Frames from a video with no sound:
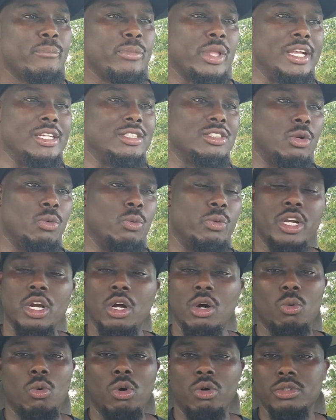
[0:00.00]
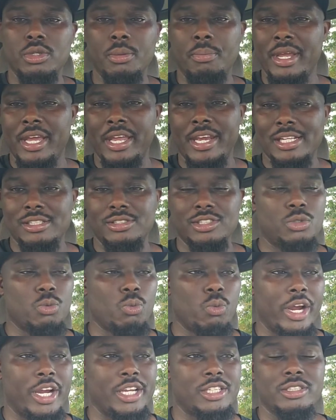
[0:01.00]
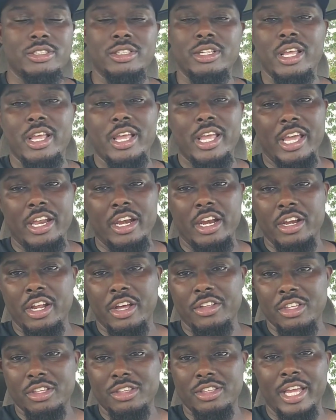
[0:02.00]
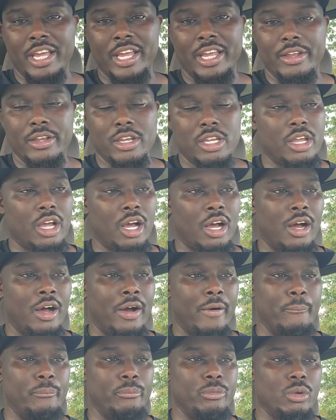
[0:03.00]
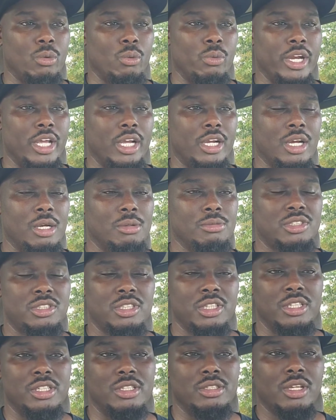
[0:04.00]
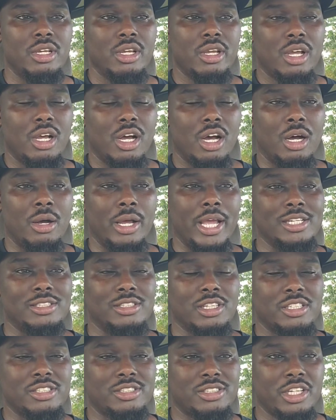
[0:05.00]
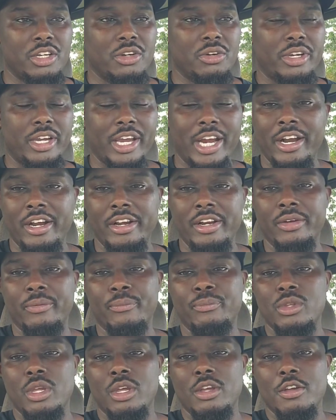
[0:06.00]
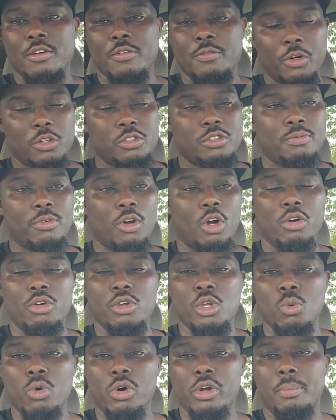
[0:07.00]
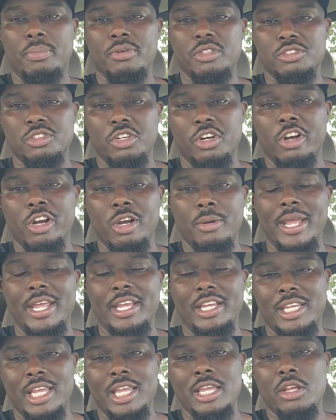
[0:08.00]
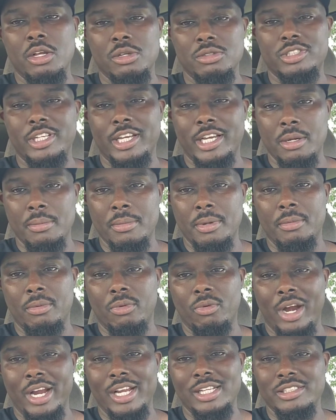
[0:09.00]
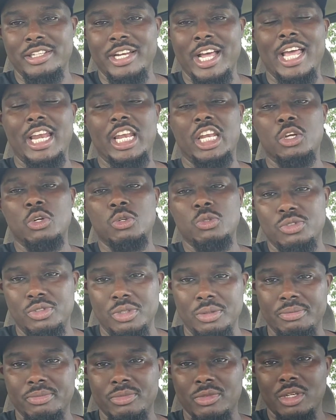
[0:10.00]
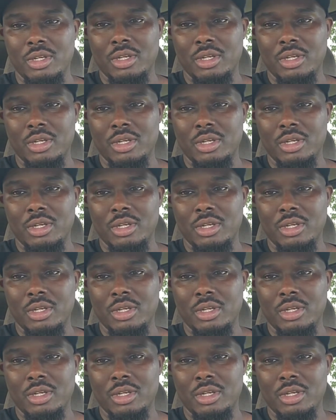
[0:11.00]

And so we don't want to be in that situation. And another thing, um, when it comes to uh, as a concealed carrier, first of all, you want to preserve and keep your Second Amendment rights, not lose them